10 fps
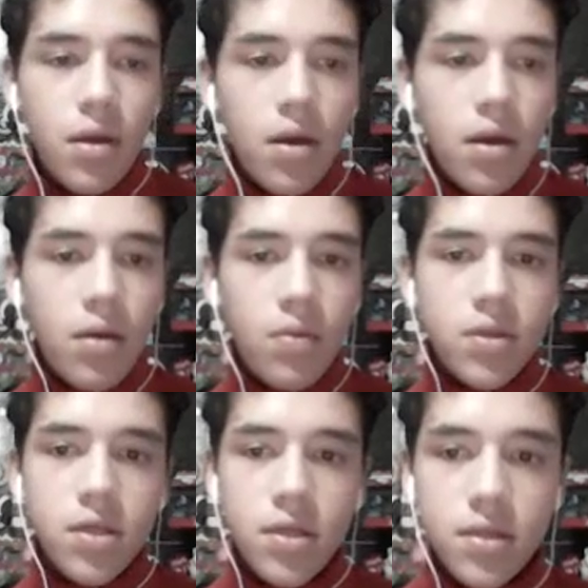
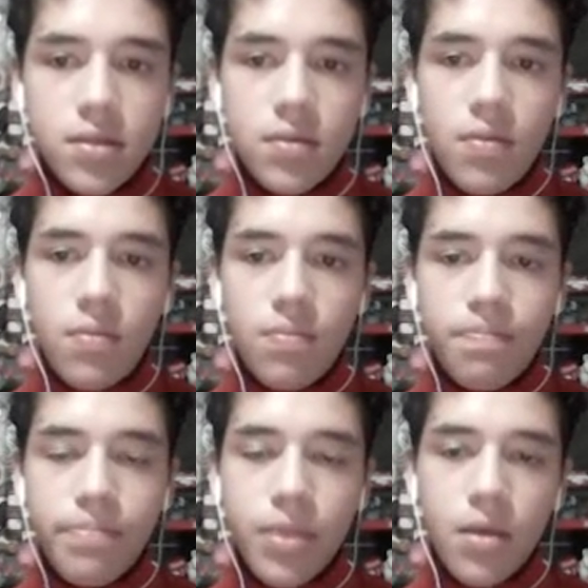which is
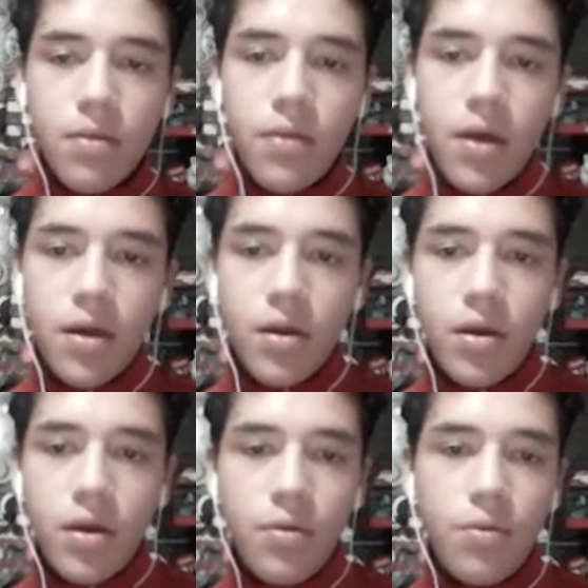that
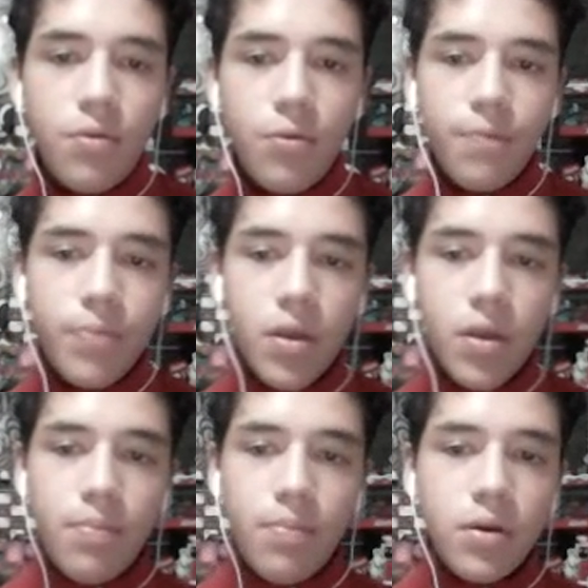you
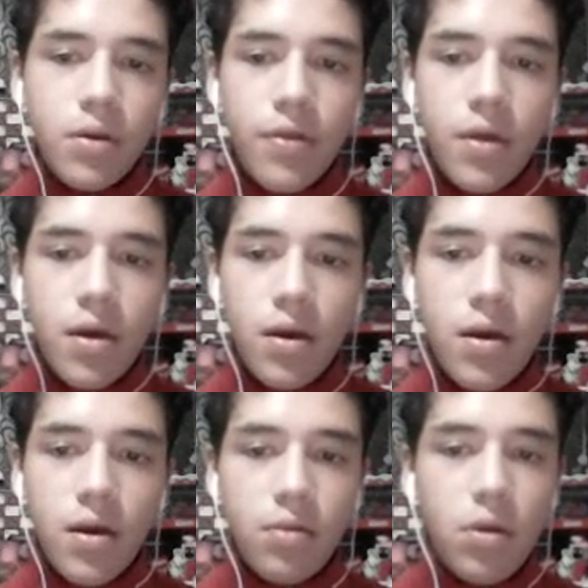put
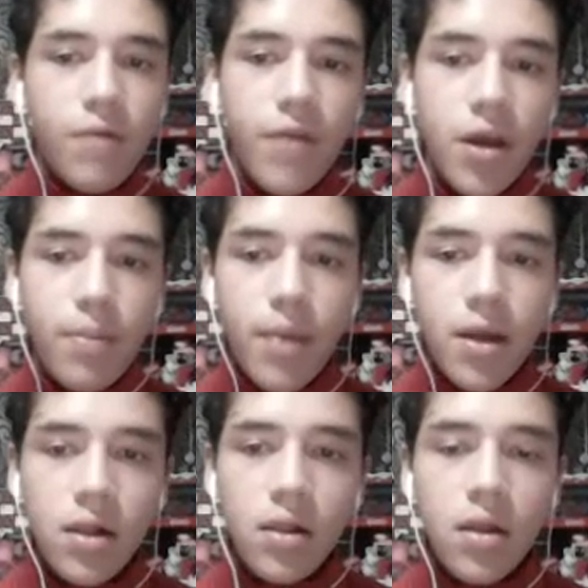the liquefied
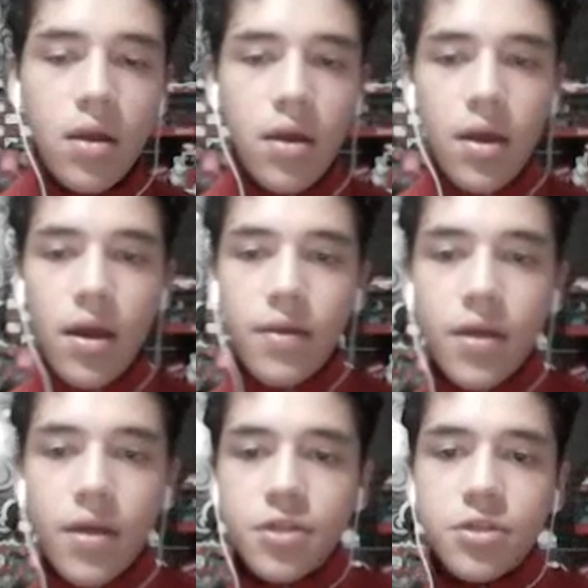metal
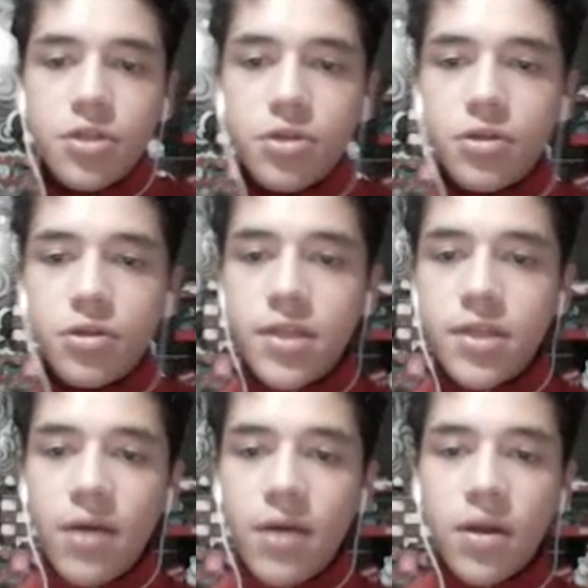and you turn
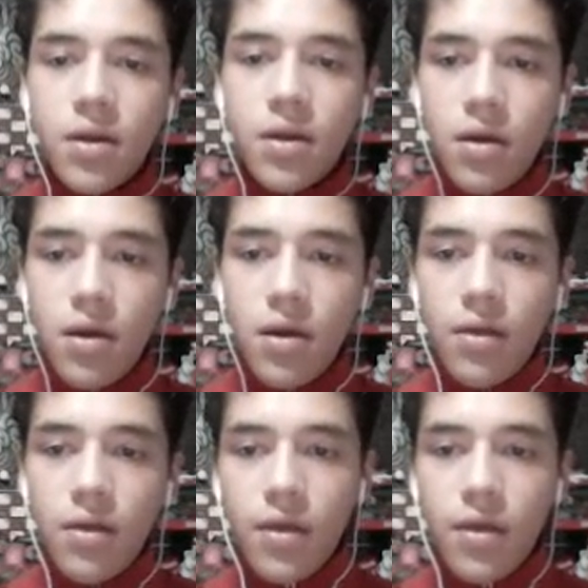down
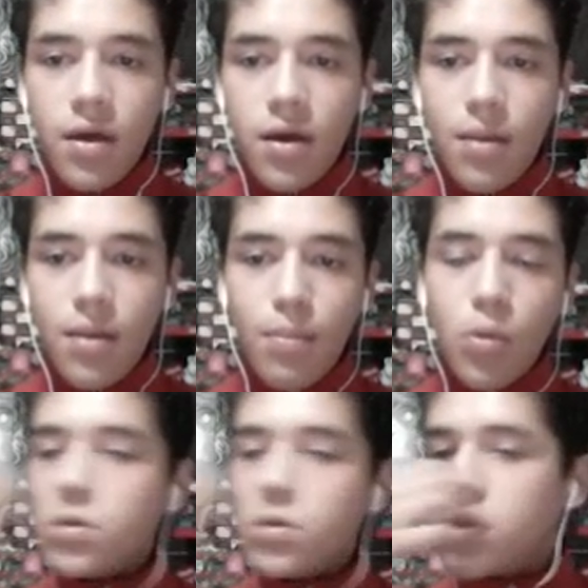the
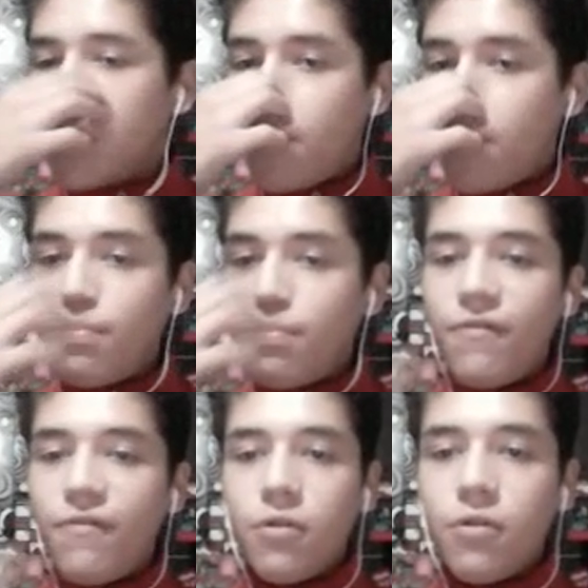mold
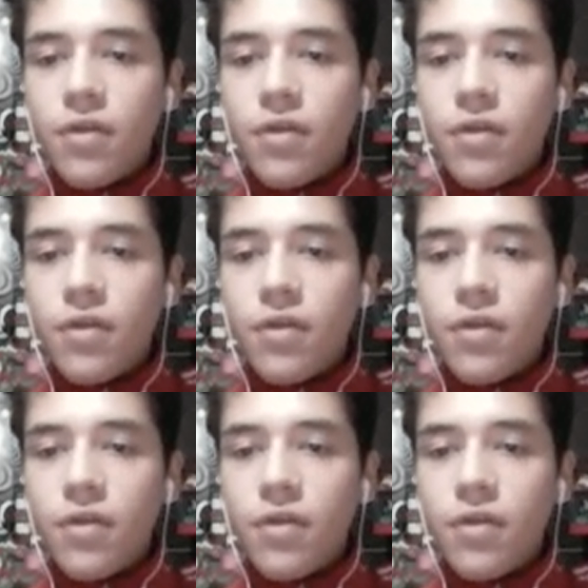before